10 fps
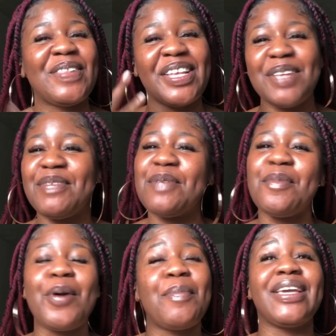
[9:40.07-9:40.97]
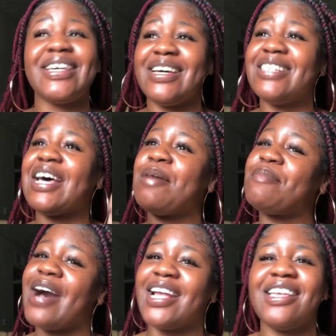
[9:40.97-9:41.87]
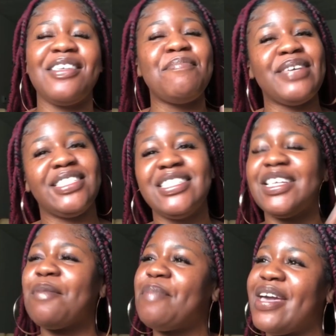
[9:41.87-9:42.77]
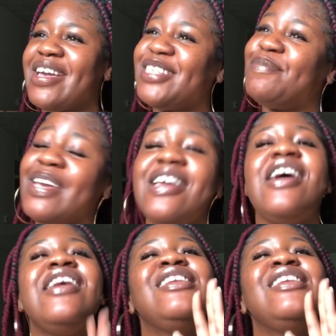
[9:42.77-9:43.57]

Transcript: a little bit more because I minded the business that pays me.